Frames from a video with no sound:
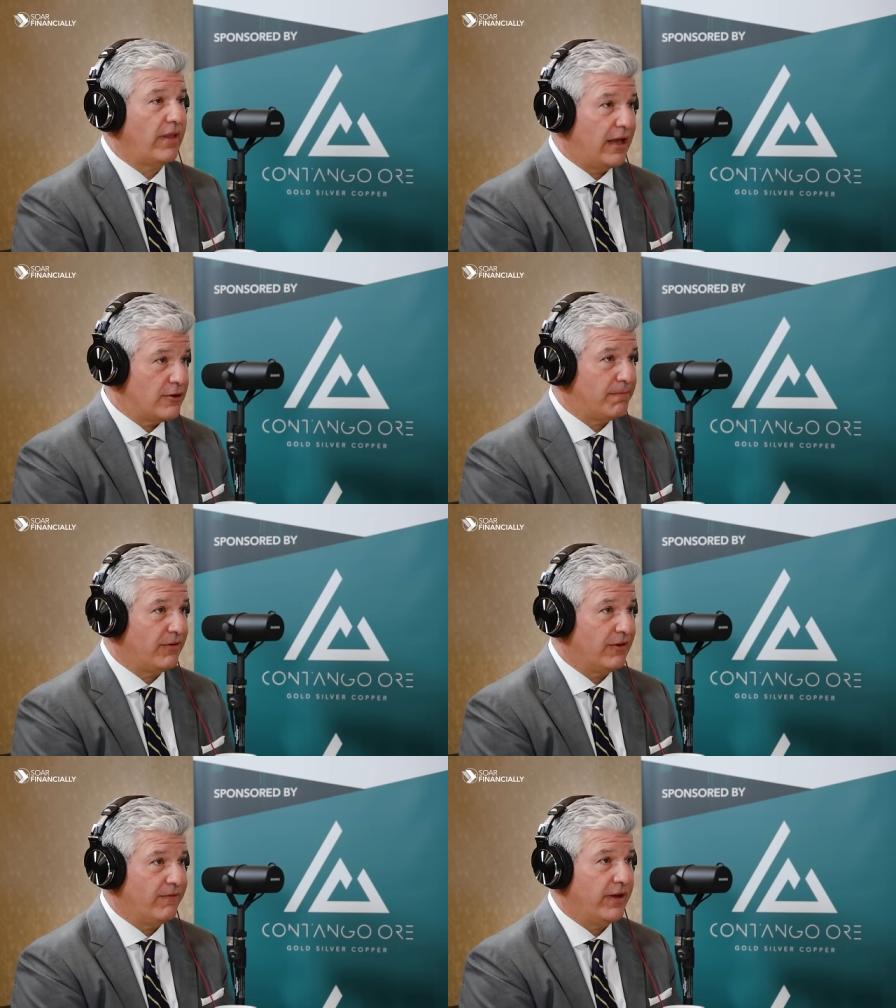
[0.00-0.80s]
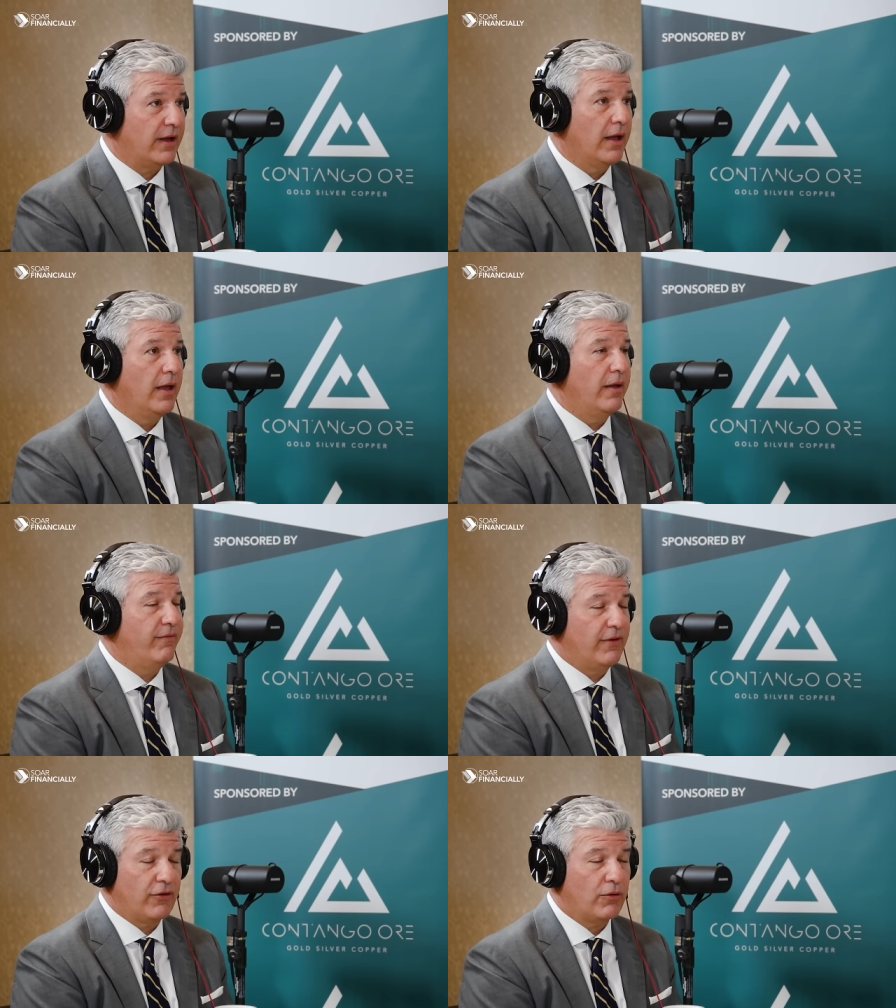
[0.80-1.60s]
in Asia Pacific,
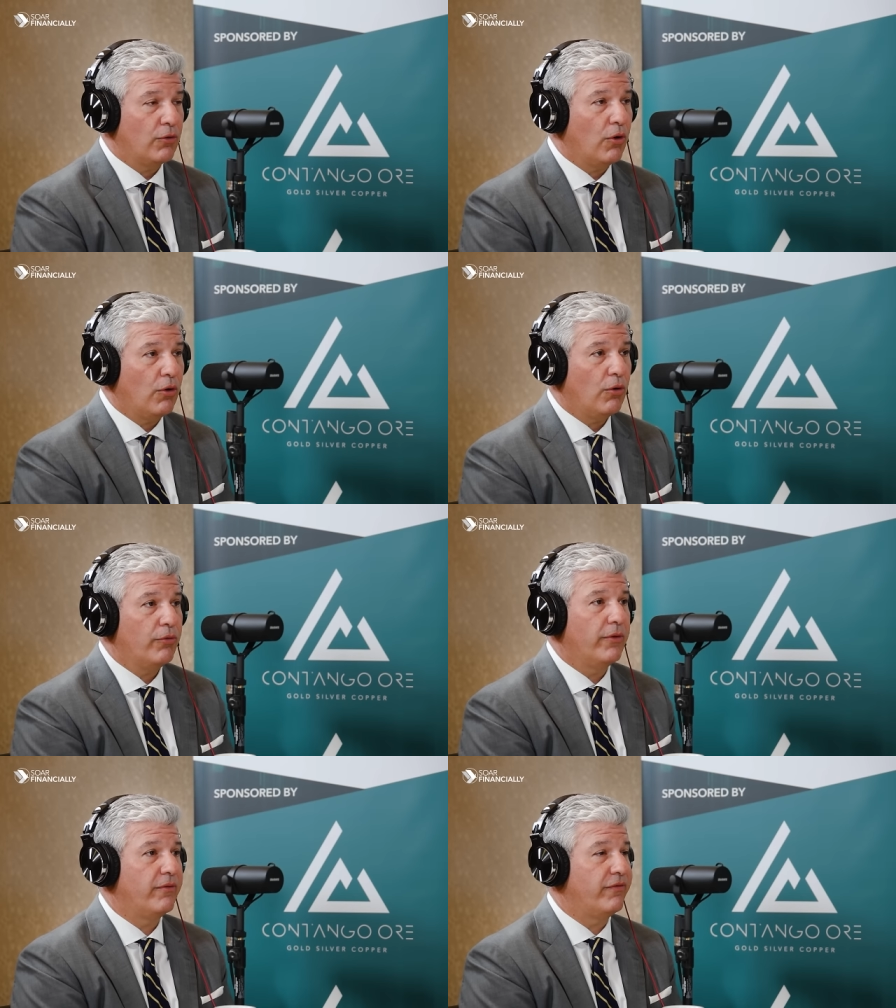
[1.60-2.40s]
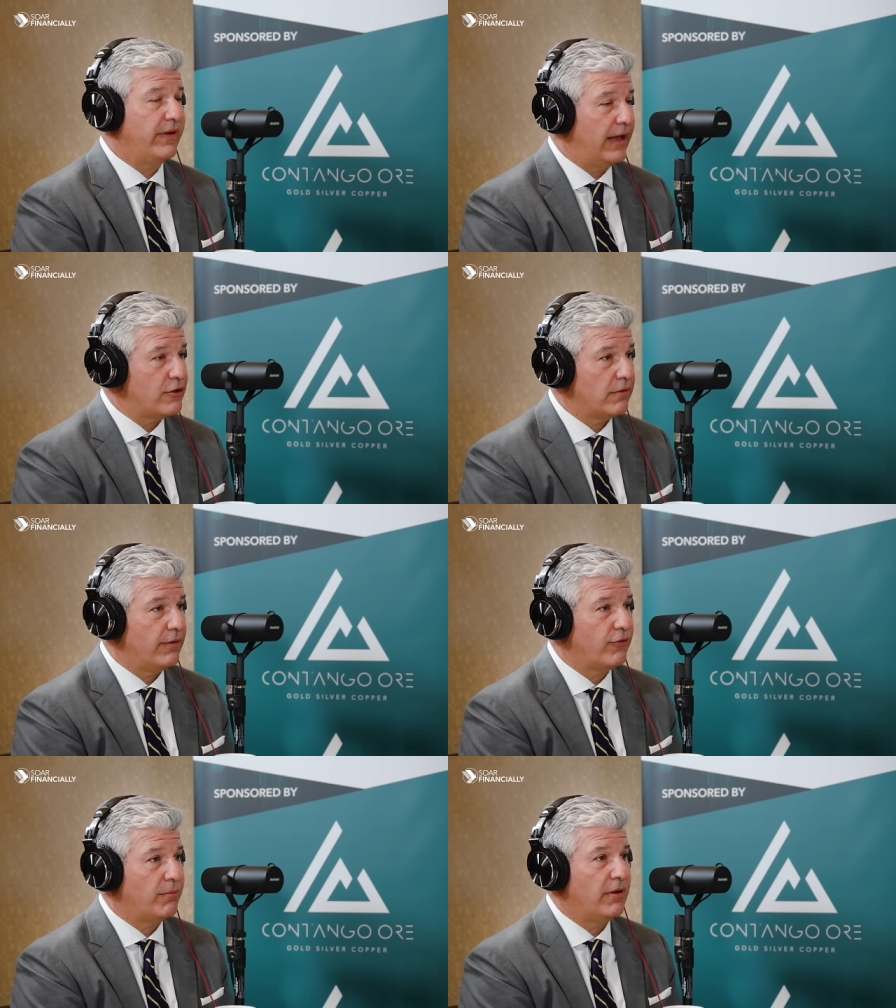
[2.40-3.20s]
physical gold, financial
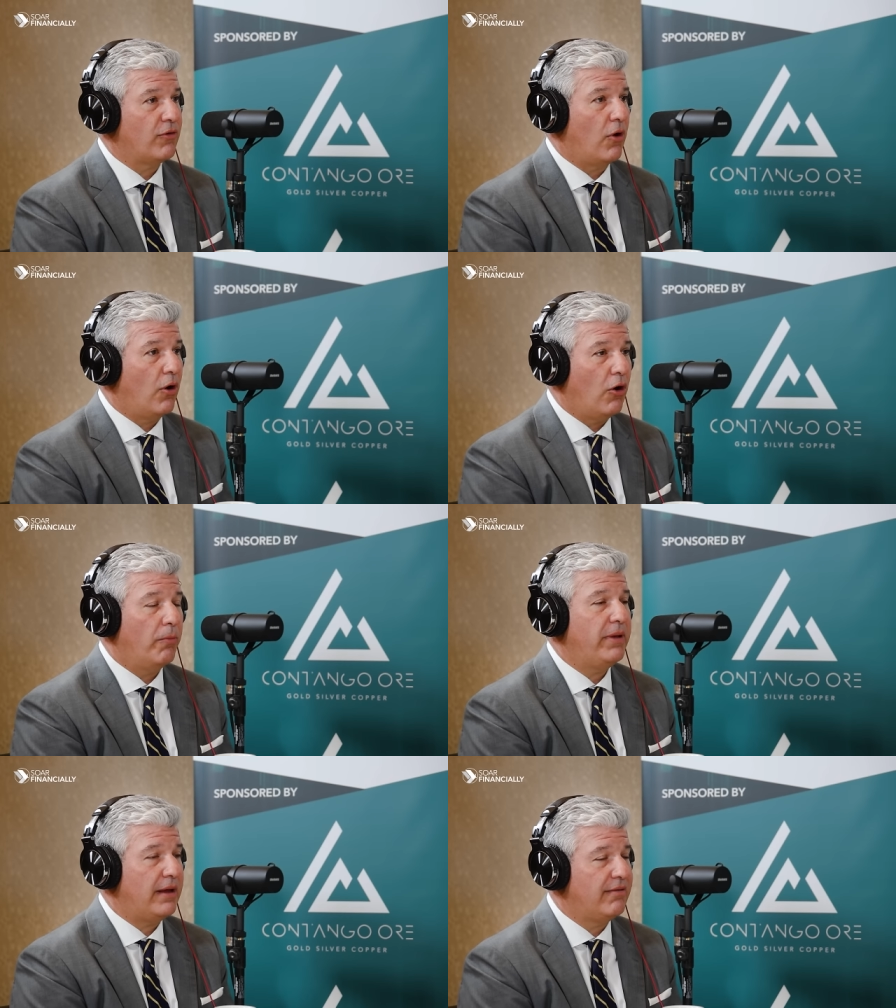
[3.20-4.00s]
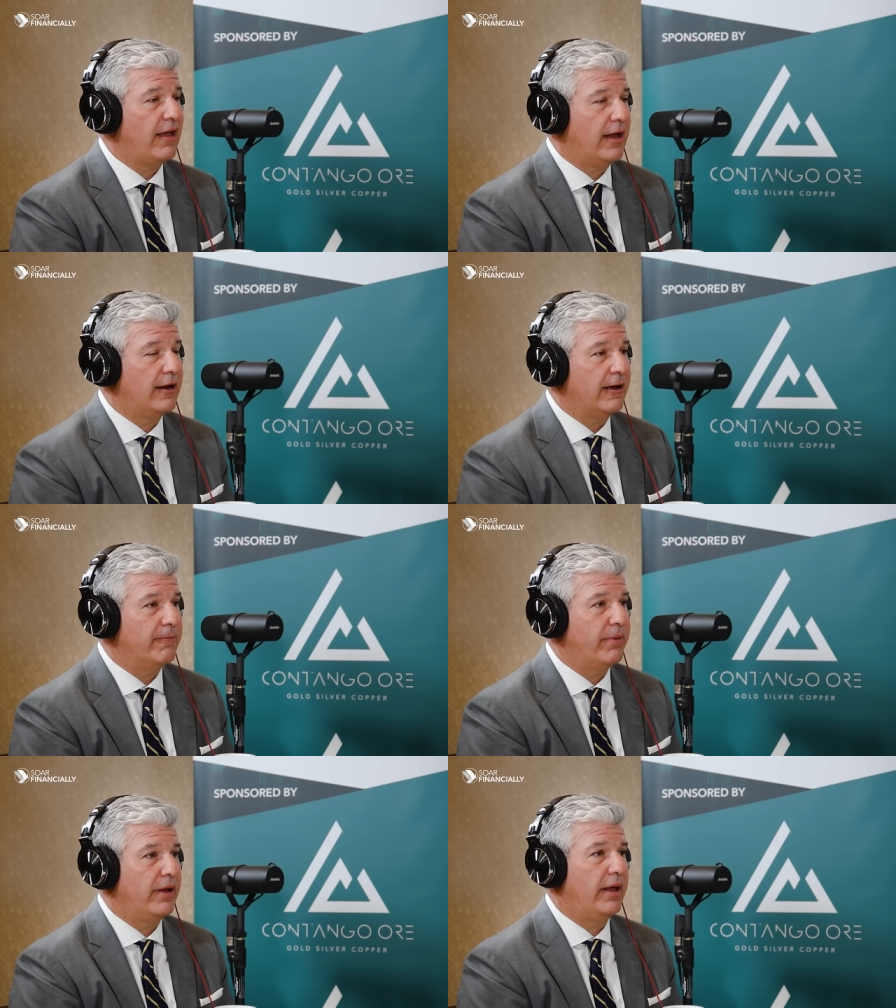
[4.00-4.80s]
instruments, all being taken
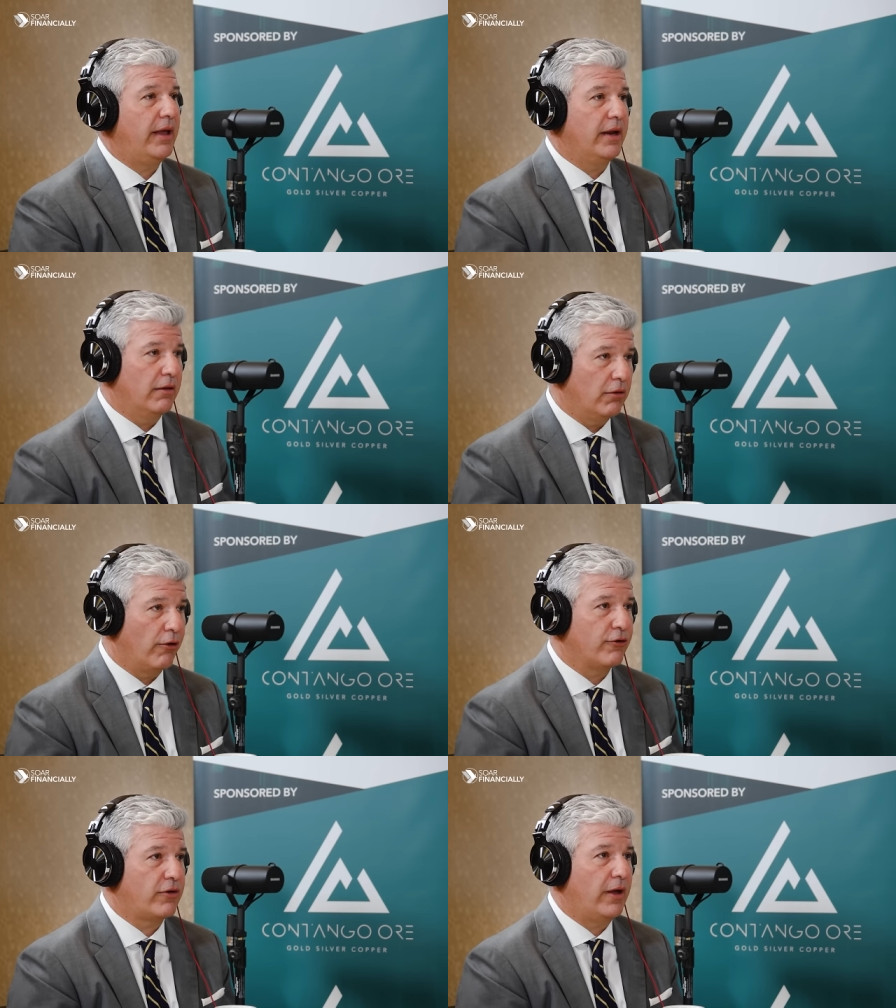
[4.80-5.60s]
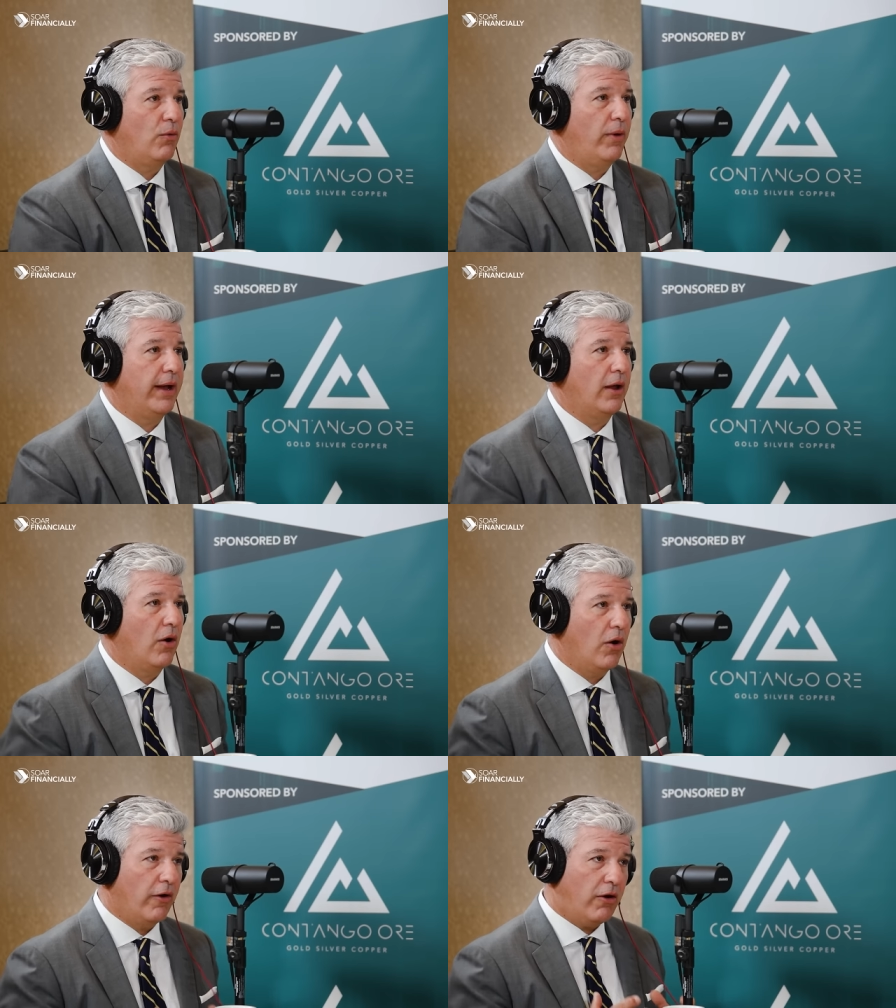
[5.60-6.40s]
up in a large scale way,
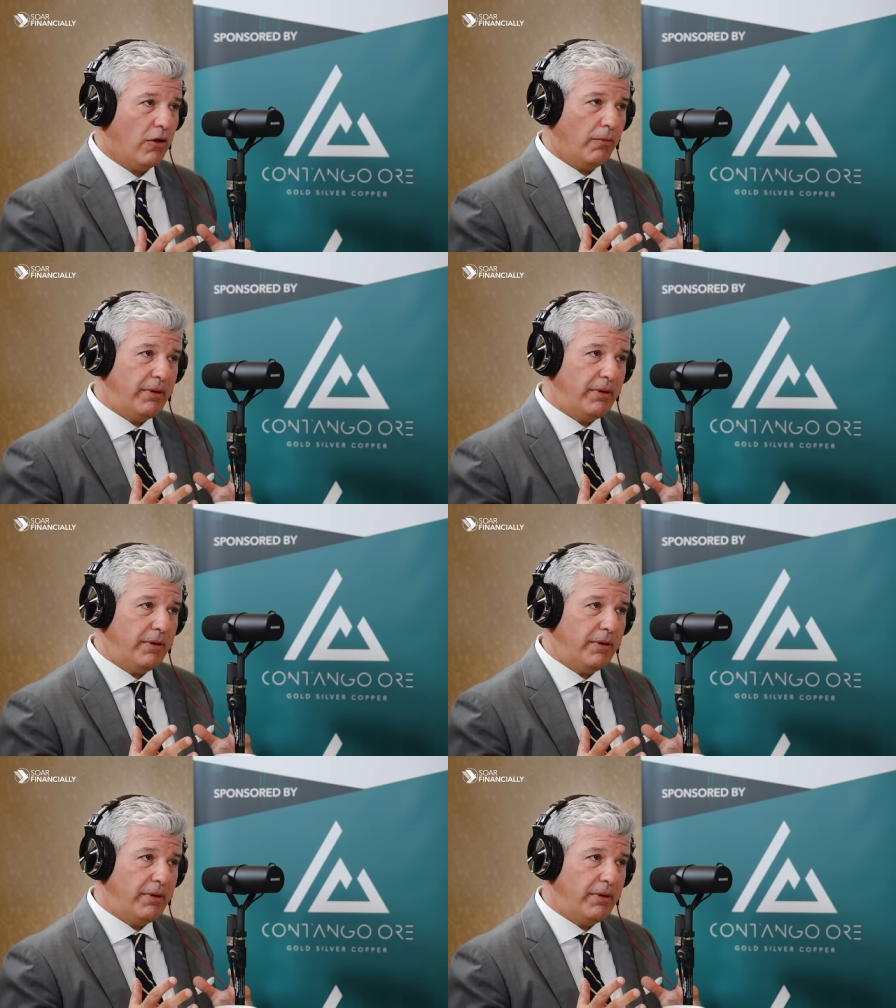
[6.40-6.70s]
all